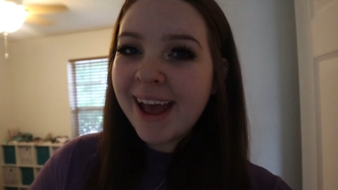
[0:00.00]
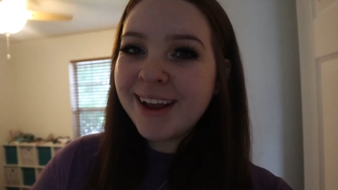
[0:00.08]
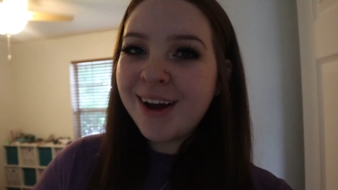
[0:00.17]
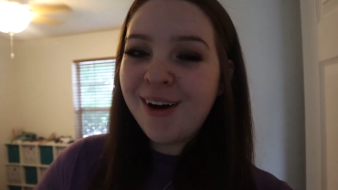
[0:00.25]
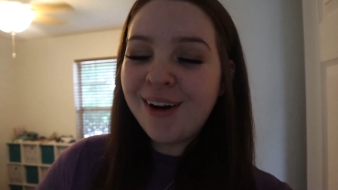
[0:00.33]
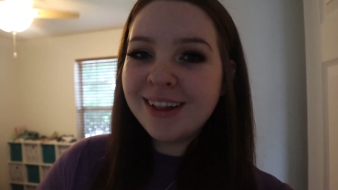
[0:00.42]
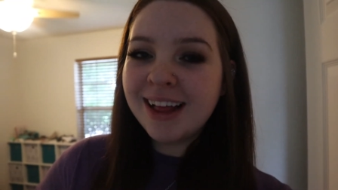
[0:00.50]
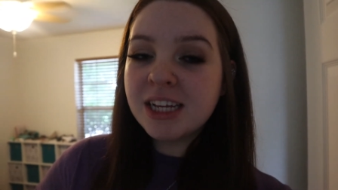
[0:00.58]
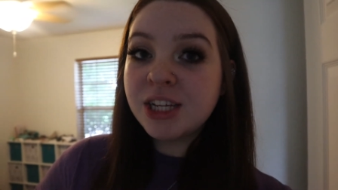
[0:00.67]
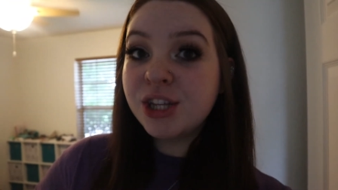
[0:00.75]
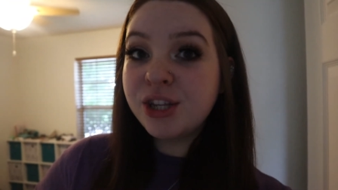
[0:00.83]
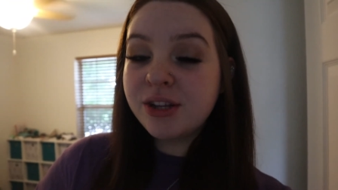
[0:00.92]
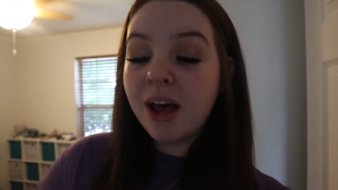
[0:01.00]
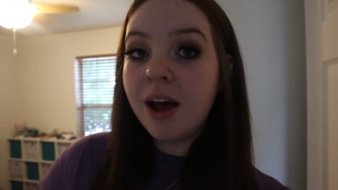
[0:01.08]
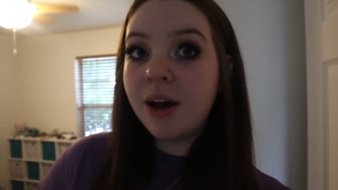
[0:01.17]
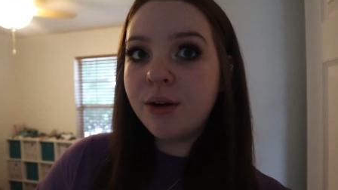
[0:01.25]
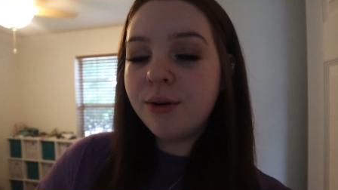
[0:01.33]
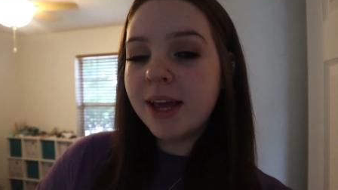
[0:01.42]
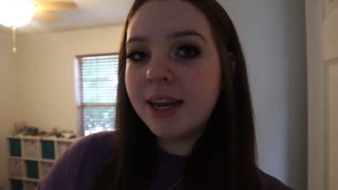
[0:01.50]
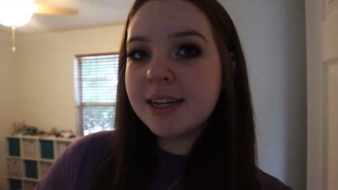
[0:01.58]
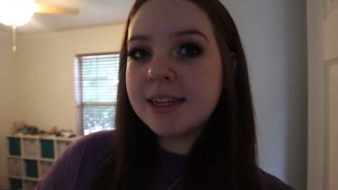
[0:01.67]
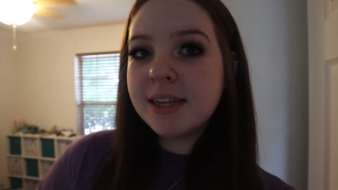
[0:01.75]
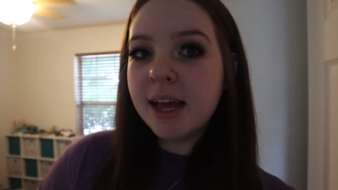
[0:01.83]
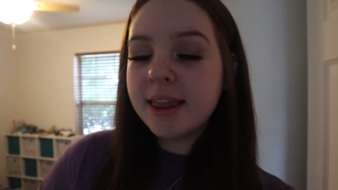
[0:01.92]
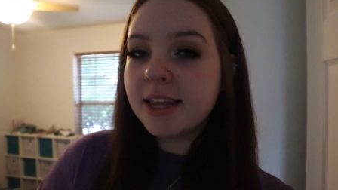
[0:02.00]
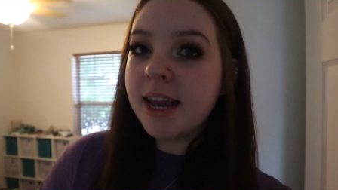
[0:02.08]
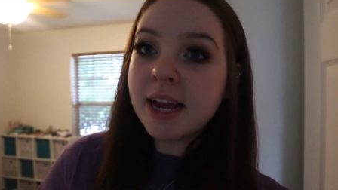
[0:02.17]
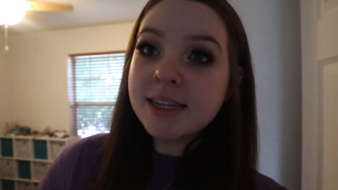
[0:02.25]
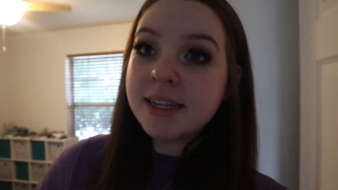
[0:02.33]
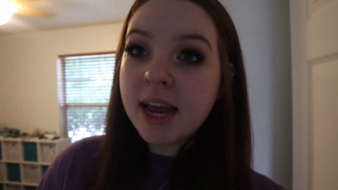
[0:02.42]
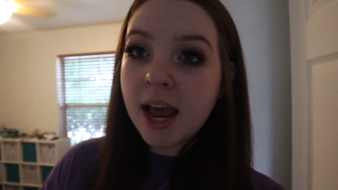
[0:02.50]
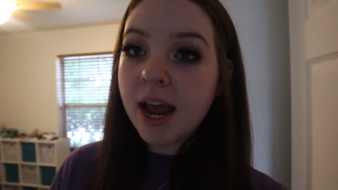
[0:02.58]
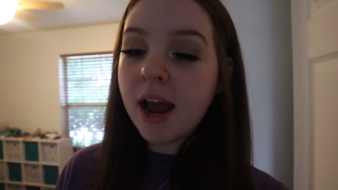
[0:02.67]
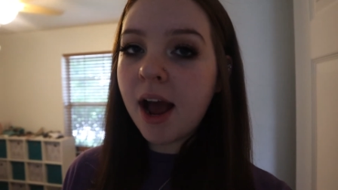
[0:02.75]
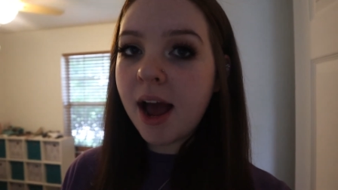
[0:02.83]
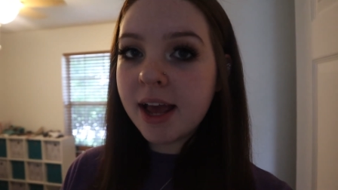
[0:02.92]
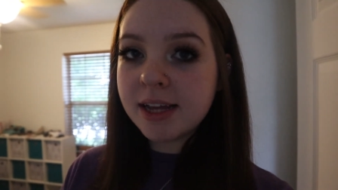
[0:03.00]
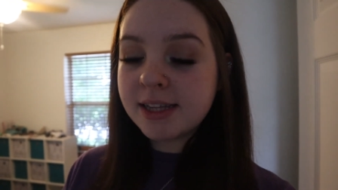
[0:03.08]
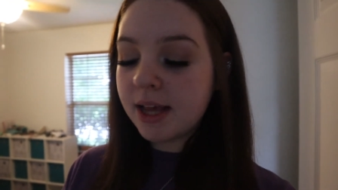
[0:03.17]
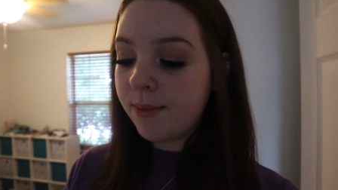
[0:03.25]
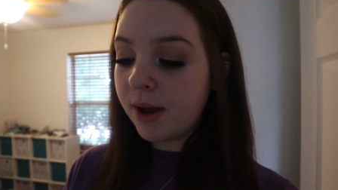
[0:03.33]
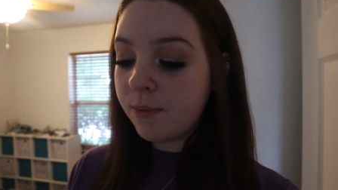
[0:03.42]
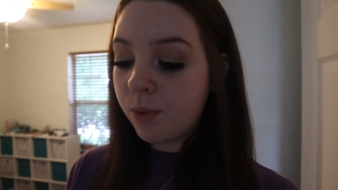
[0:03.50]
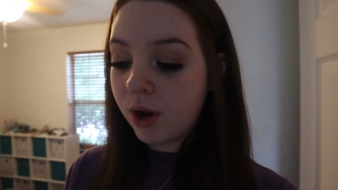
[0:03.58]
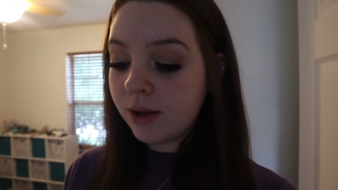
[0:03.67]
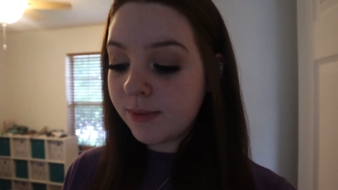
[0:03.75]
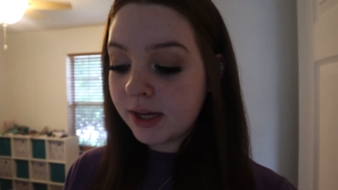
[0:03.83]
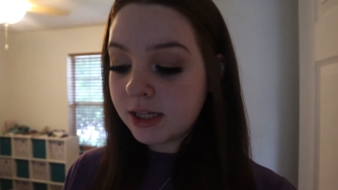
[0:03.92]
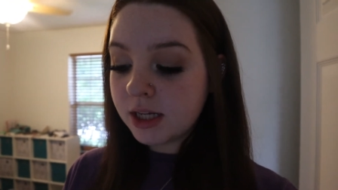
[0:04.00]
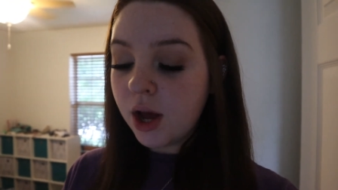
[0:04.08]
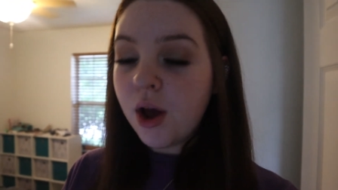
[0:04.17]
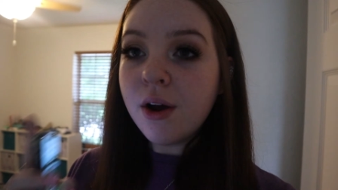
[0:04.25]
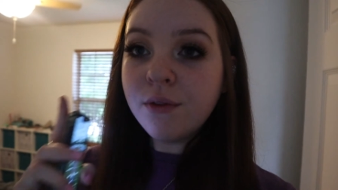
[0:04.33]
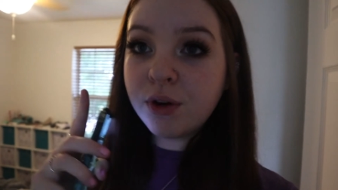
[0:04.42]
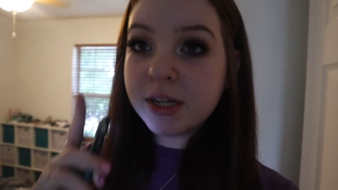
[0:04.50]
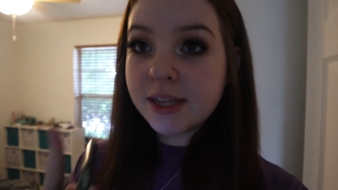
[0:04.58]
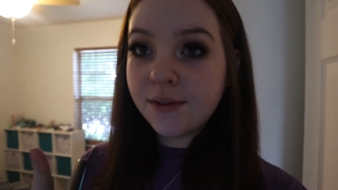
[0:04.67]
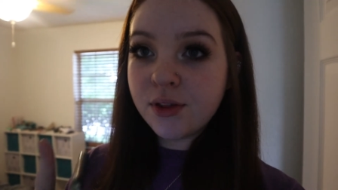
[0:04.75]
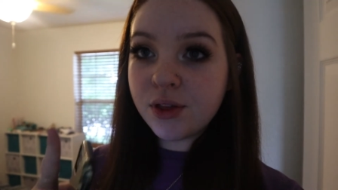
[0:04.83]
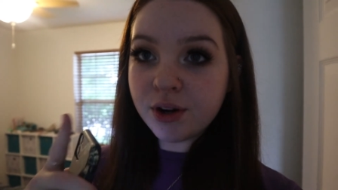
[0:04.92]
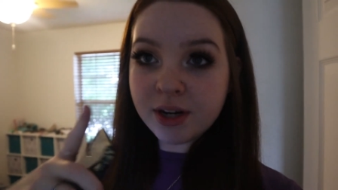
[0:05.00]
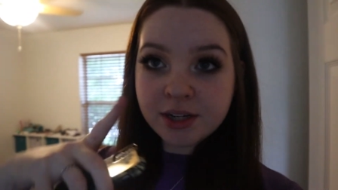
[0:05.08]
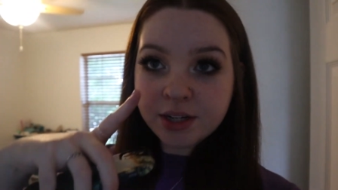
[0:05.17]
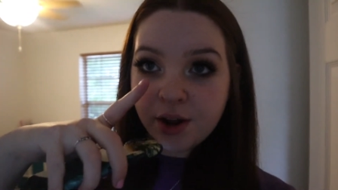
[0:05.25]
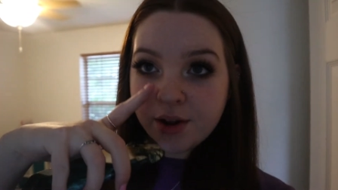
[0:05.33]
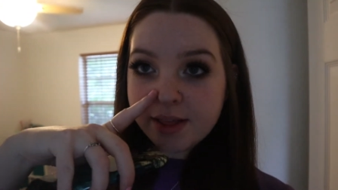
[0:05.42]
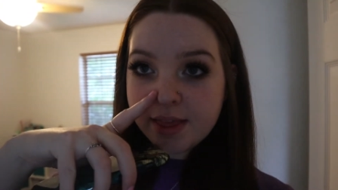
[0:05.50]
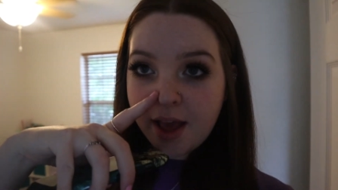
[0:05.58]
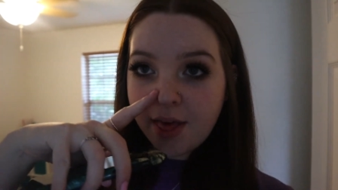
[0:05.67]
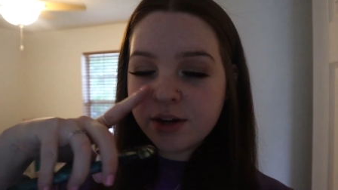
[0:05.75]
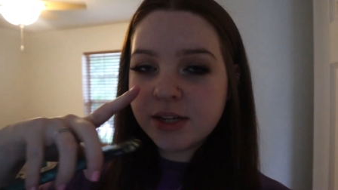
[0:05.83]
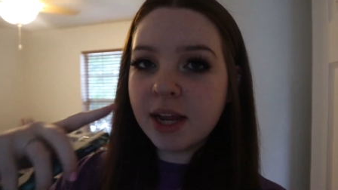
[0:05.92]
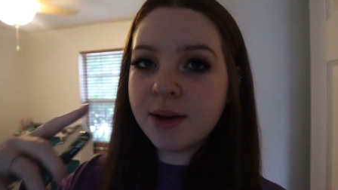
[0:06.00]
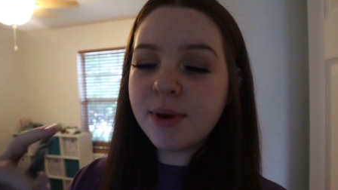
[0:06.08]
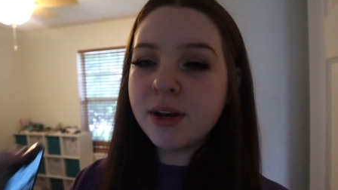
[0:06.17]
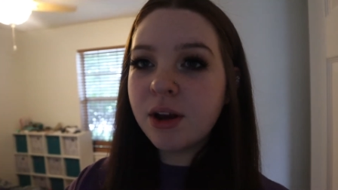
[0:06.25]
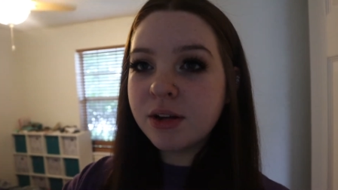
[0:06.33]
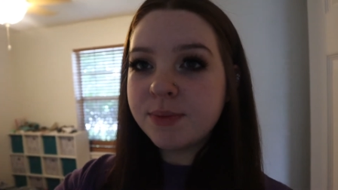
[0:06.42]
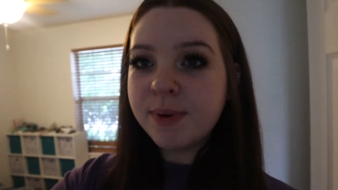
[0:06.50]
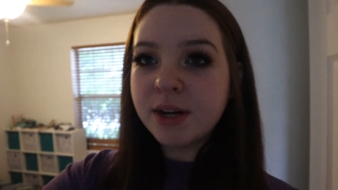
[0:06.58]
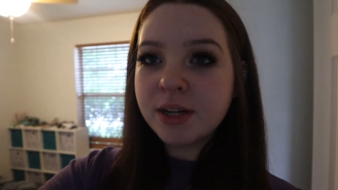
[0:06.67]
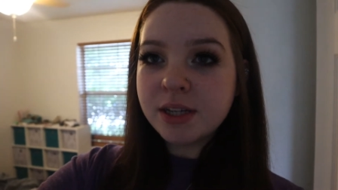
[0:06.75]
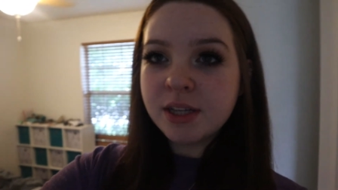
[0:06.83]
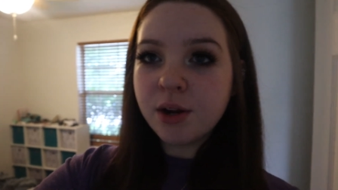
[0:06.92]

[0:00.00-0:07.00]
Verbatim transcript: Hey y'all, so it is the next day. I set my appointment for 7:30 to go get the other side of my nose pierced.